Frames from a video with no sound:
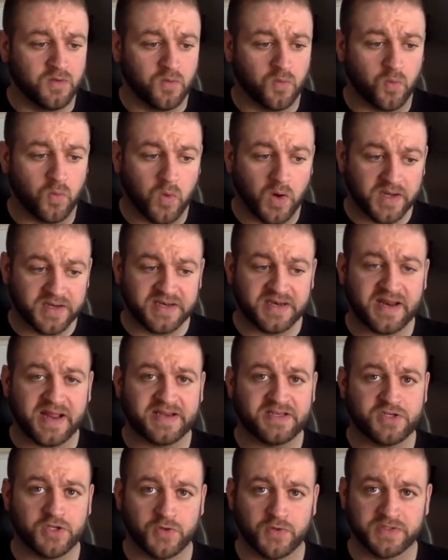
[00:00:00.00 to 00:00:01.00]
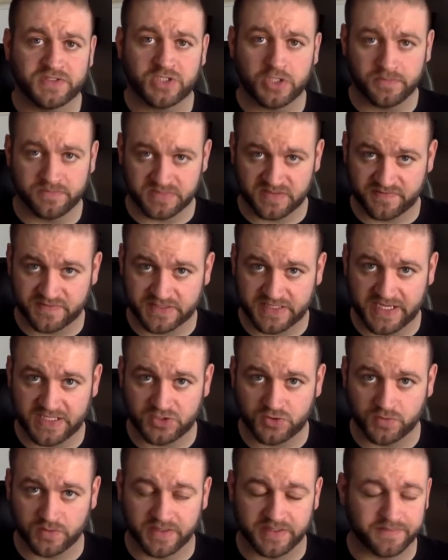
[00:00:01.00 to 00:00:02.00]
what did I do in terms of
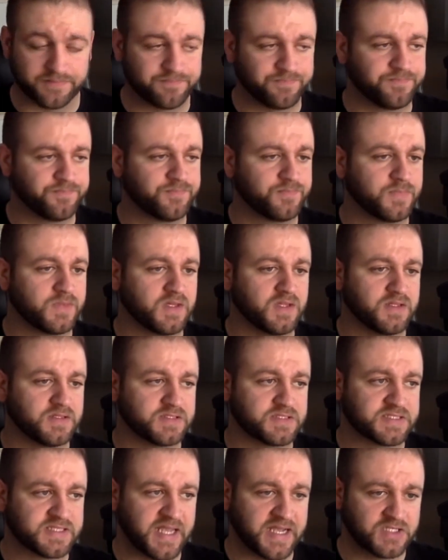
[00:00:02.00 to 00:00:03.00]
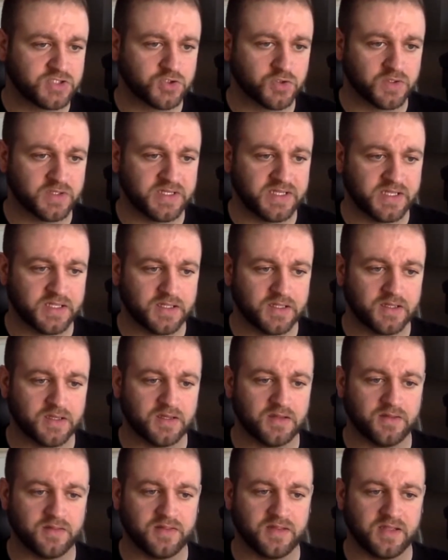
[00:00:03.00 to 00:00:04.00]
scheduling? Scheduling
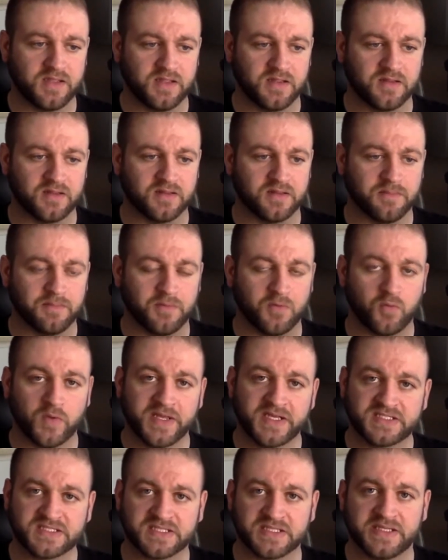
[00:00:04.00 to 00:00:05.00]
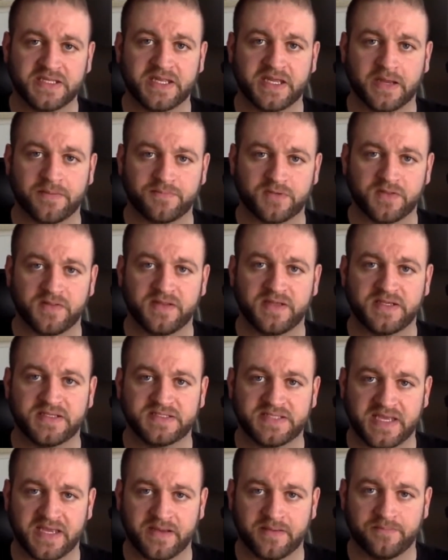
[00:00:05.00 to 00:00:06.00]
the weeks leading up to the
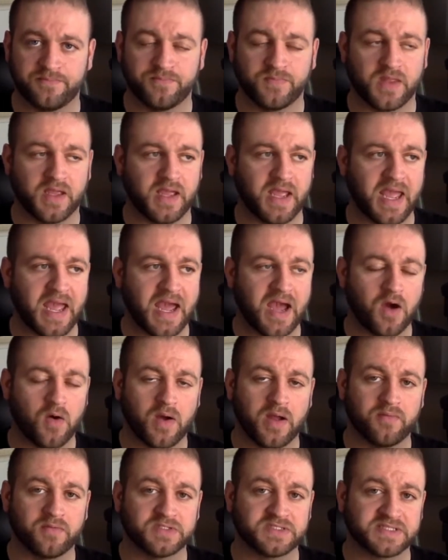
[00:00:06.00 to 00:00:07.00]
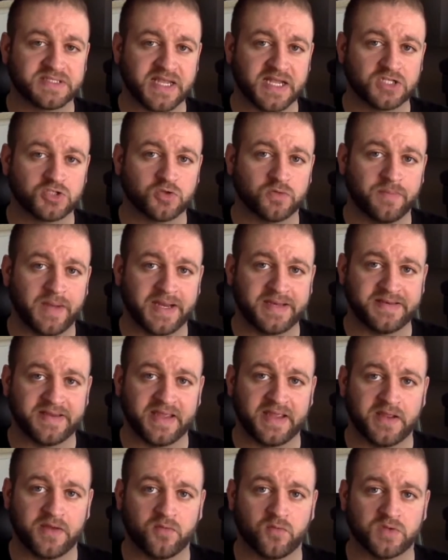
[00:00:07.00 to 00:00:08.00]
exam, how I would schedule my
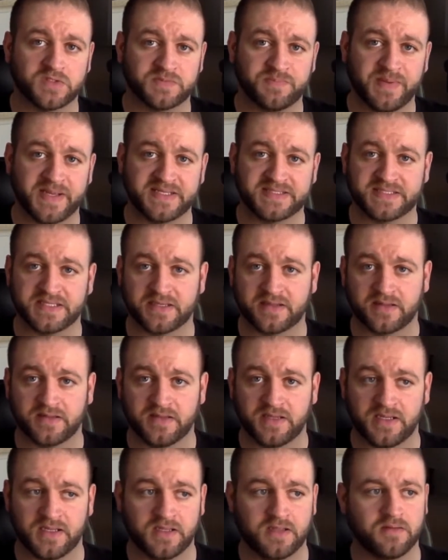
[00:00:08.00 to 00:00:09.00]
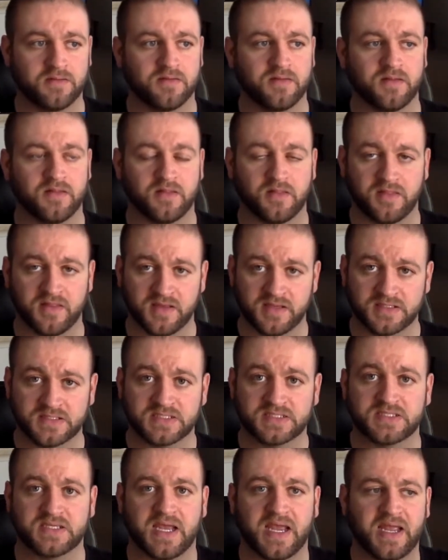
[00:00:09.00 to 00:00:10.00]
day was basically
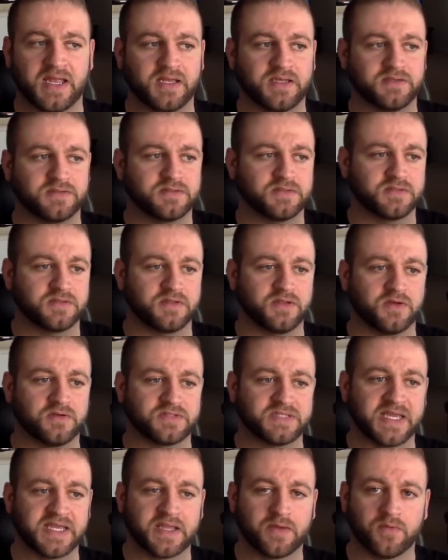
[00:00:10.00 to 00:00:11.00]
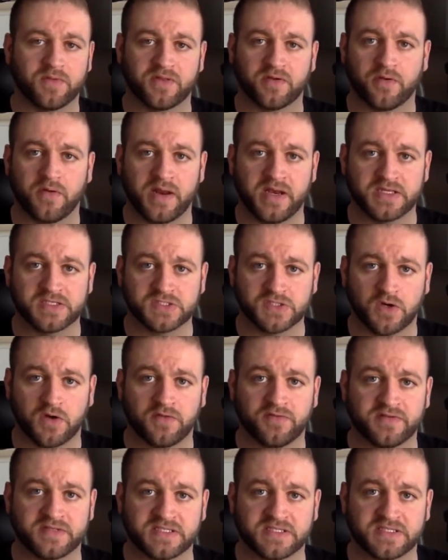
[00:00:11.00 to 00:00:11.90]
this, and take it with a grain of salt.